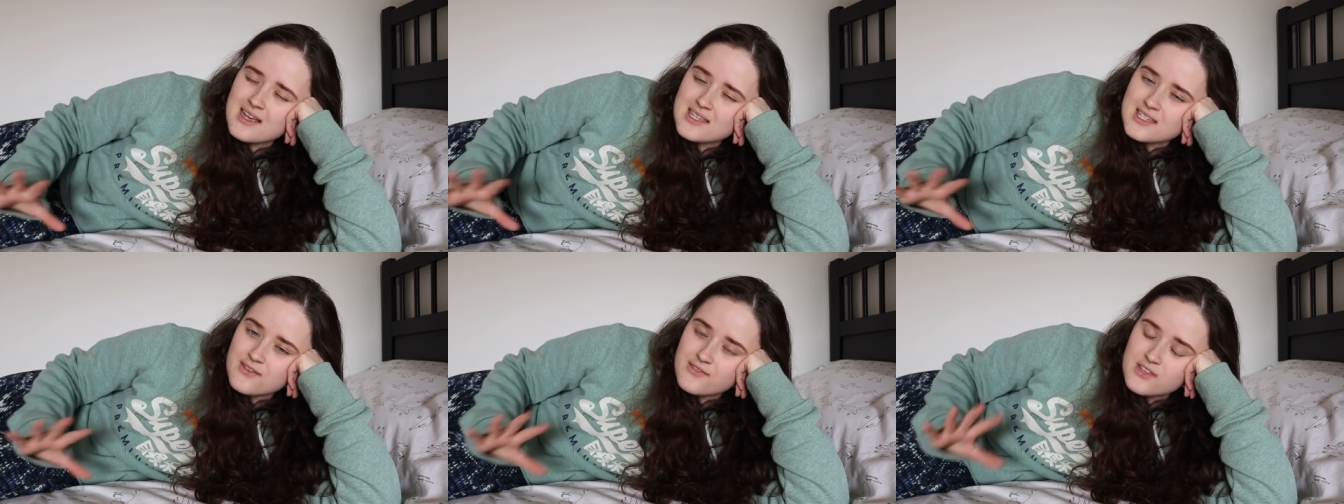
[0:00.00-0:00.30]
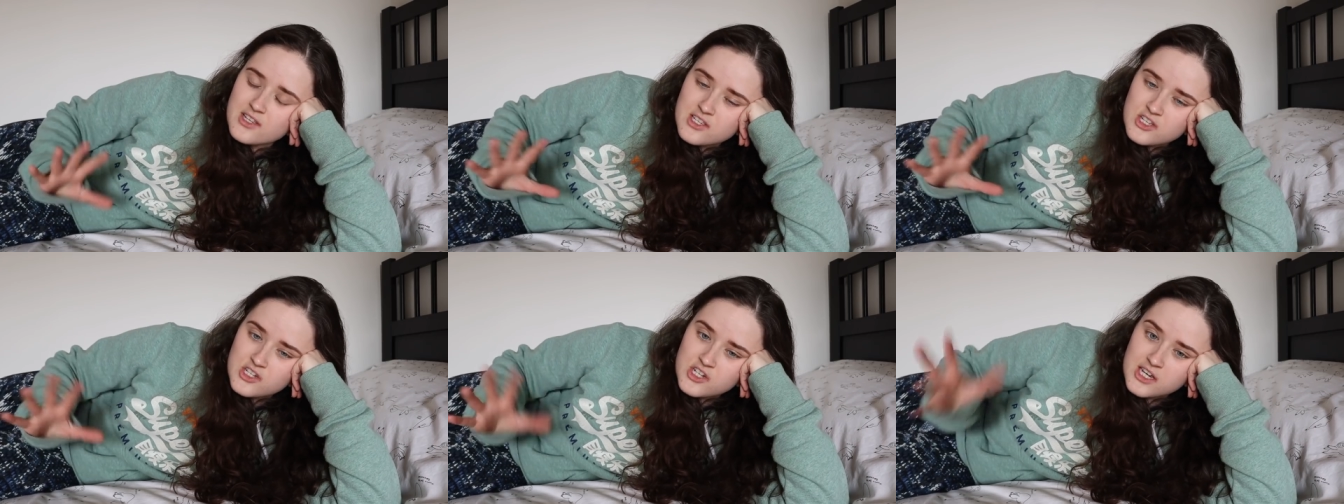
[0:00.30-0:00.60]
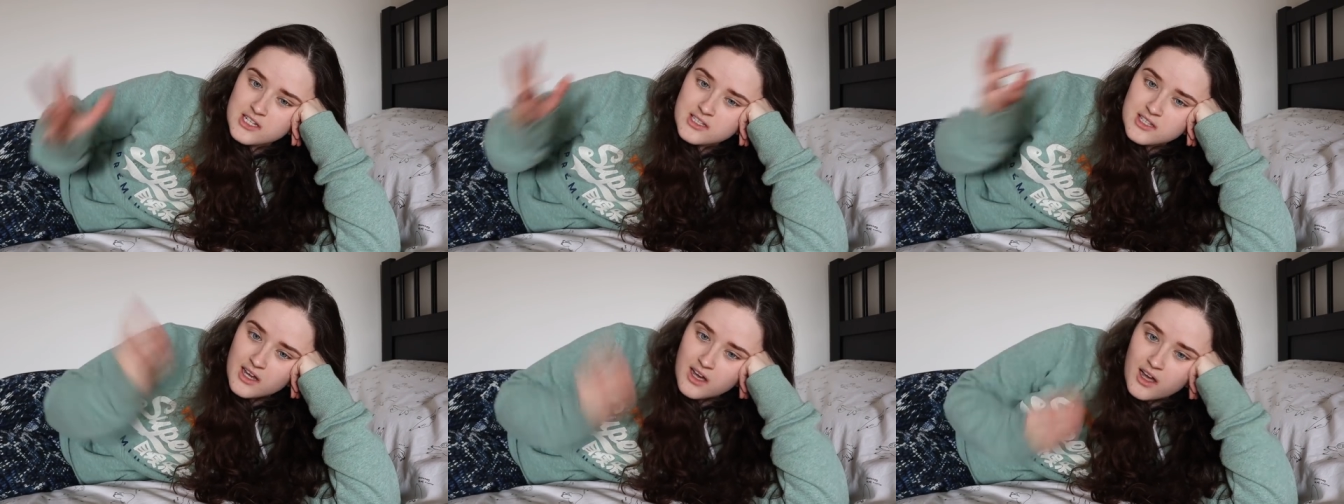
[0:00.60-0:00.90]
as if to
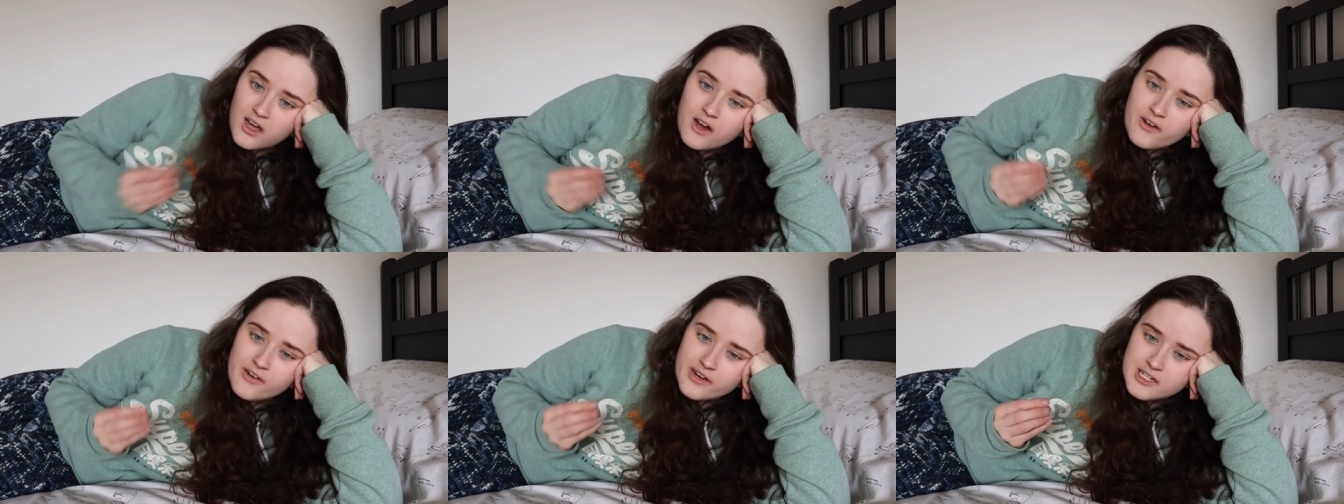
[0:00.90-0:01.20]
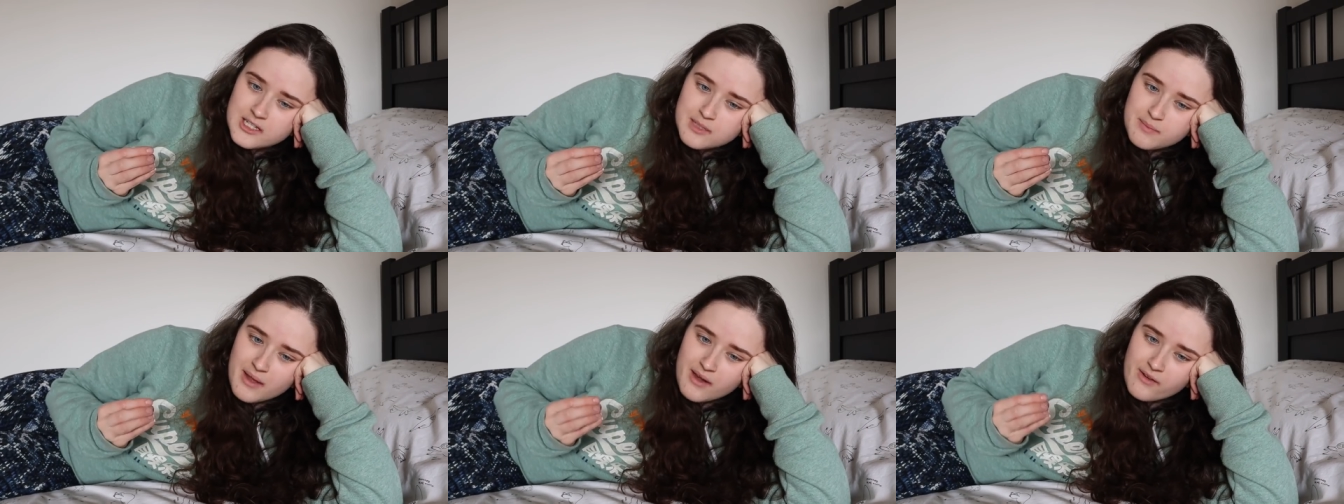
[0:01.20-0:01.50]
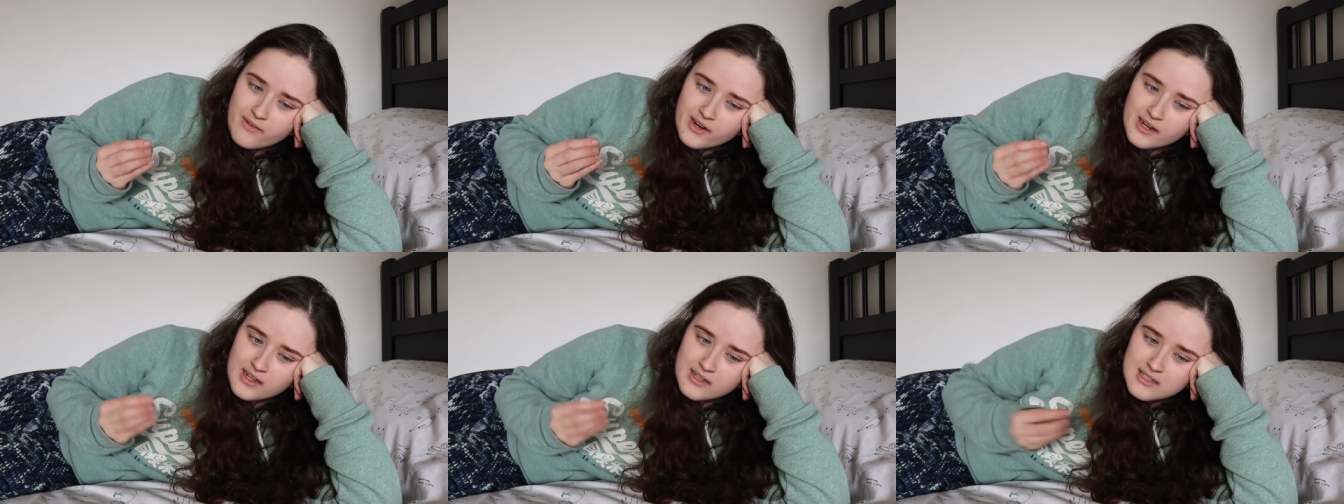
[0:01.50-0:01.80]
suggest that her
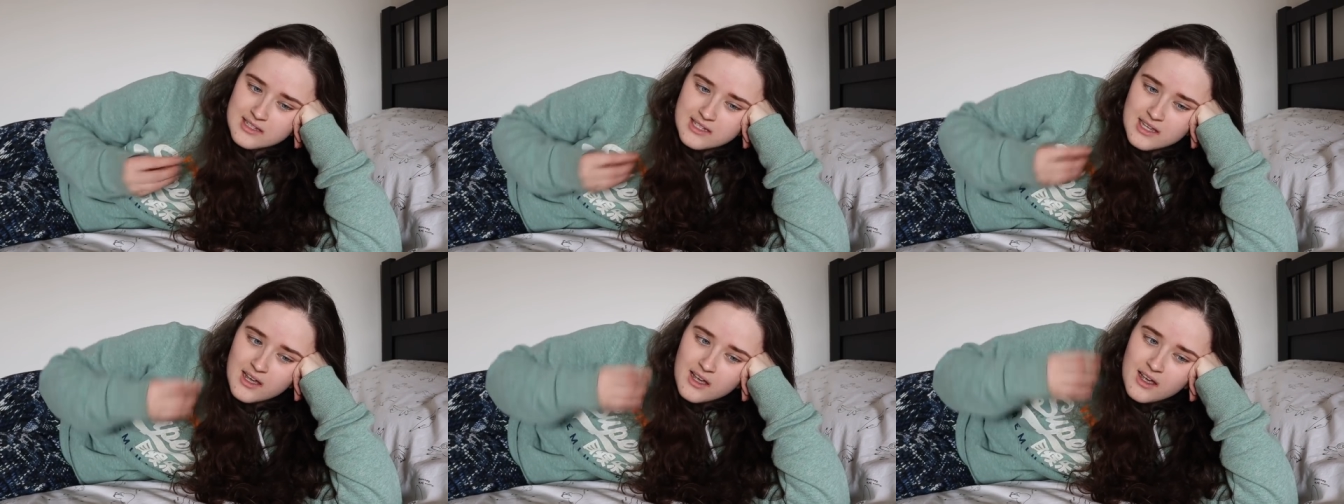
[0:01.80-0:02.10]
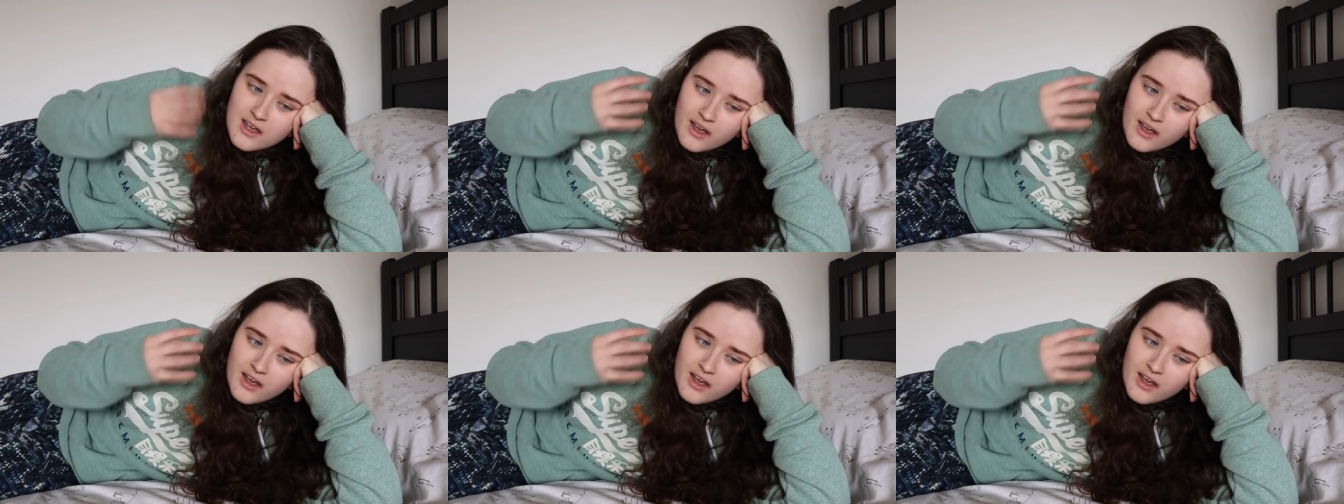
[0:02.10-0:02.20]
experience